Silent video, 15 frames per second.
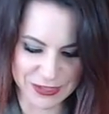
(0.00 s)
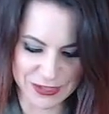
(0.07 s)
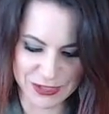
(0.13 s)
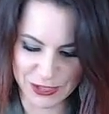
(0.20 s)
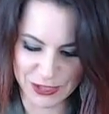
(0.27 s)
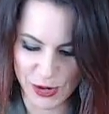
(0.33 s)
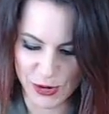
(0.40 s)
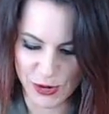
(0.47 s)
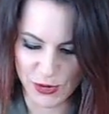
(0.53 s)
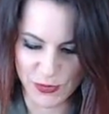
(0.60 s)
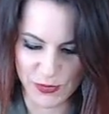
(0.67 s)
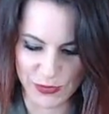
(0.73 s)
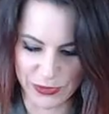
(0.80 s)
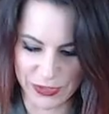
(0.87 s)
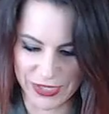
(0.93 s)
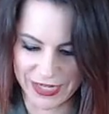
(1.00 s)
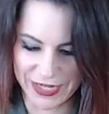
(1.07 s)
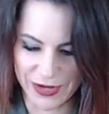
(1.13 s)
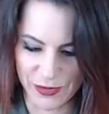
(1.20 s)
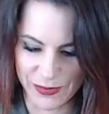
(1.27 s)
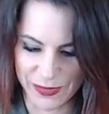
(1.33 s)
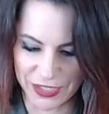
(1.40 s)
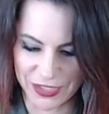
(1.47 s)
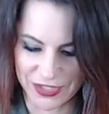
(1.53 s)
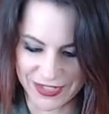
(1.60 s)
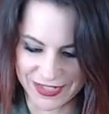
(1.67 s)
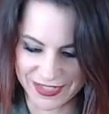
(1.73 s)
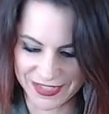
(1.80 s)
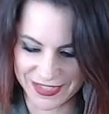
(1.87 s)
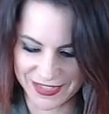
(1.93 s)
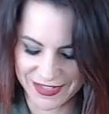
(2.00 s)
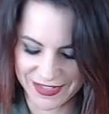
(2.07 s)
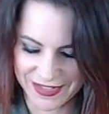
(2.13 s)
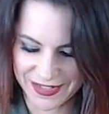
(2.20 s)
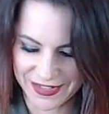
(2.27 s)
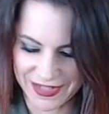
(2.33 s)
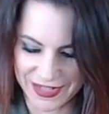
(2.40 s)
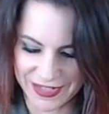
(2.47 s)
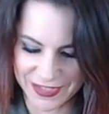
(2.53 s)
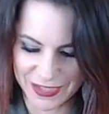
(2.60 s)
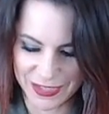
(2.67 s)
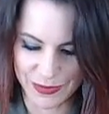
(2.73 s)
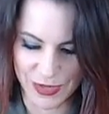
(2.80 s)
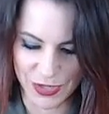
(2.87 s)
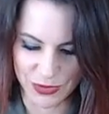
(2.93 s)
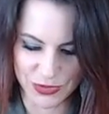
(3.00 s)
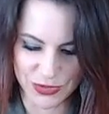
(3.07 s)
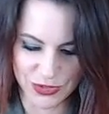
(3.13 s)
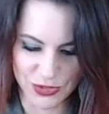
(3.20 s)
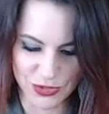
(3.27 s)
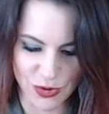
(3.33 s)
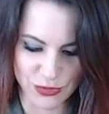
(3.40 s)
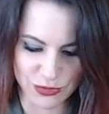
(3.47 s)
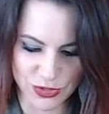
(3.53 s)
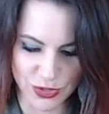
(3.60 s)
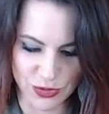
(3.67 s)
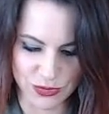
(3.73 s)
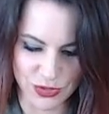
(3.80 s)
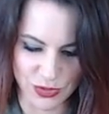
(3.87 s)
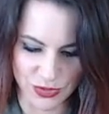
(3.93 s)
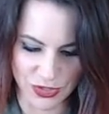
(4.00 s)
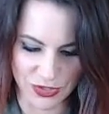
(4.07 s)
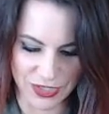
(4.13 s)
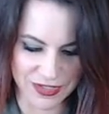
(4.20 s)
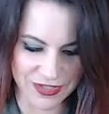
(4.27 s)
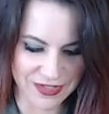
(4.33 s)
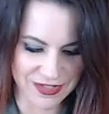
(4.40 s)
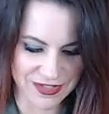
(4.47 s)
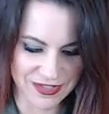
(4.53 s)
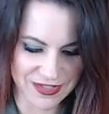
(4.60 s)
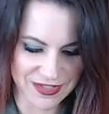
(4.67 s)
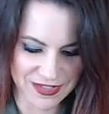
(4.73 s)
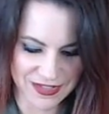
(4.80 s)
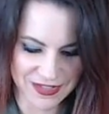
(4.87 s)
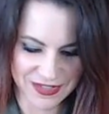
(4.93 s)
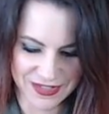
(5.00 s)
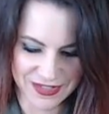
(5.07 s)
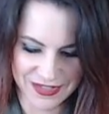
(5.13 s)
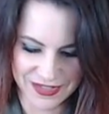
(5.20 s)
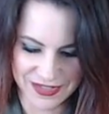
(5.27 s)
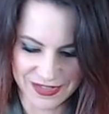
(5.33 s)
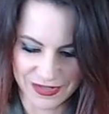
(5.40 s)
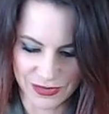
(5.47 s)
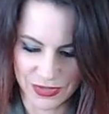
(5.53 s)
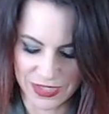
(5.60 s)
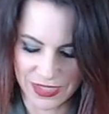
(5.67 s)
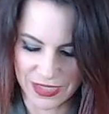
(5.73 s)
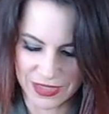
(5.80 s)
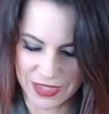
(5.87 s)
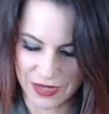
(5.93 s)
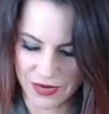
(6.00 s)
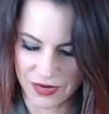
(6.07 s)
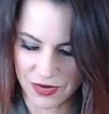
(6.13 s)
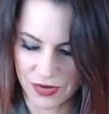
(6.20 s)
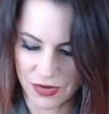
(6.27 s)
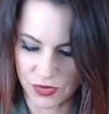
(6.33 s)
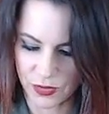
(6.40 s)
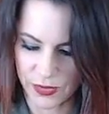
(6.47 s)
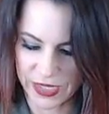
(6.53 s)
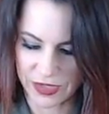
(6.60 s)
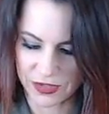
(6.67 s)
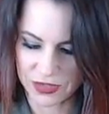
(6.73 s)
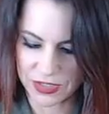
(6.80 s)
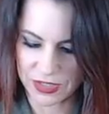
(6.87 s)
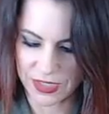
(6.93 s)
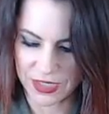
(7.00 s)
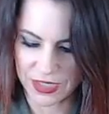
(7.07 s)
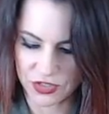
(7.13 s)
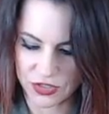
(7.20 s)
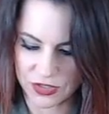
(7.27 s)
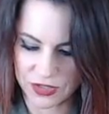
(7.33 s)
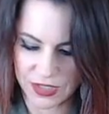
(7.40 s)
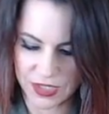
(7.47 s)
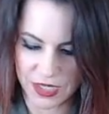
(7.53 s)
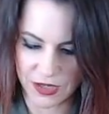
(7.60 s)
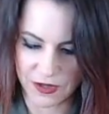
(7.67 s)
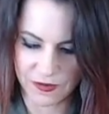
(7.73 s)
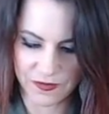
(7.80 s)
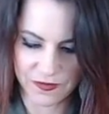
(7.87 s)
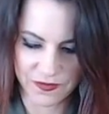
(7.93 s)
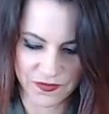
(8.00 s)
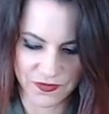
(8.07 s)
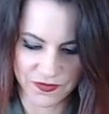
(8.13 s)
So pretty. Oh my goodness. And it smells so, so, so good. I want to get that all the way out to the edges there.